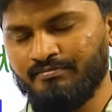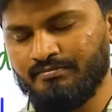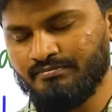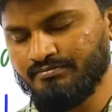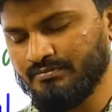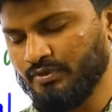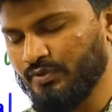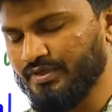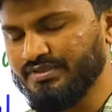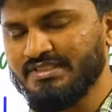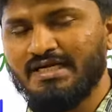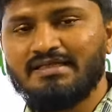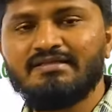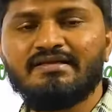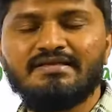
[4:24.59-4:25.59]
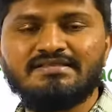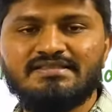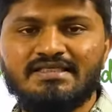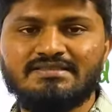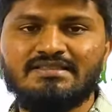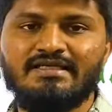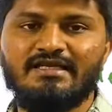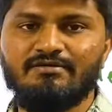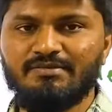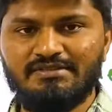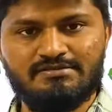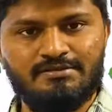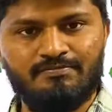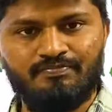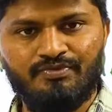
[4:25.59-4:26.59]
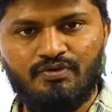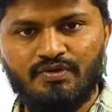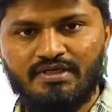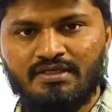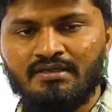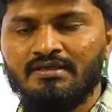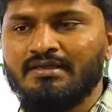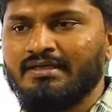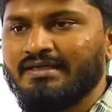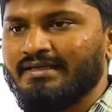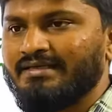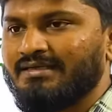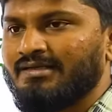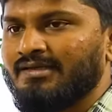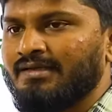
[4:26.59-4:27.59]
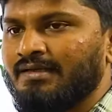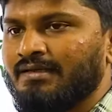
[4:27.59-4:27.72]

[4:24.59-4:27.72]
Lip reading: insects or animals. Okay, it